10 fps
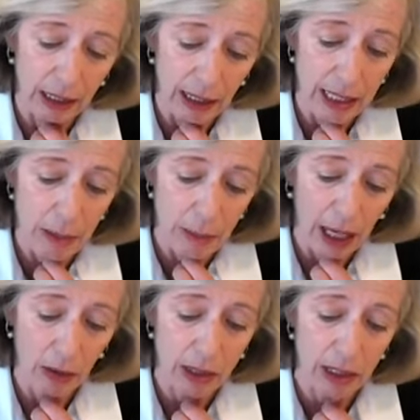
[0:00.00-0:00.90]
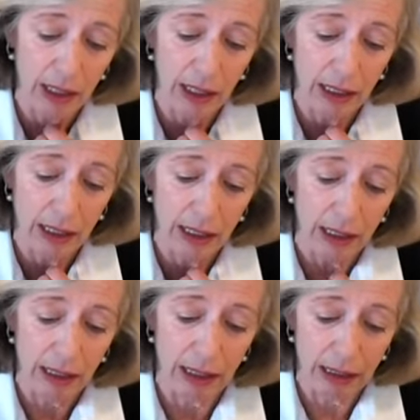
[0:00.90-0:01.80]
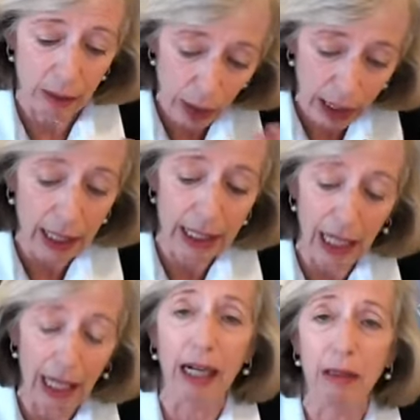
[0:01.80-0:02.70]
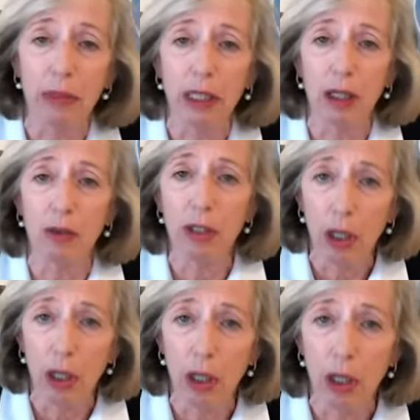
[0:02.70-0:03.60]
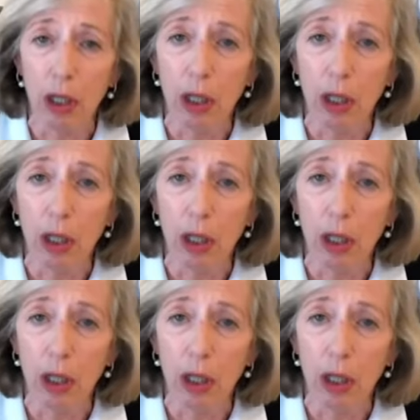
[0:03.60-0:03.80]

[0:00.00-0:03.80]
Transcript: It's about ringing the alarm on the low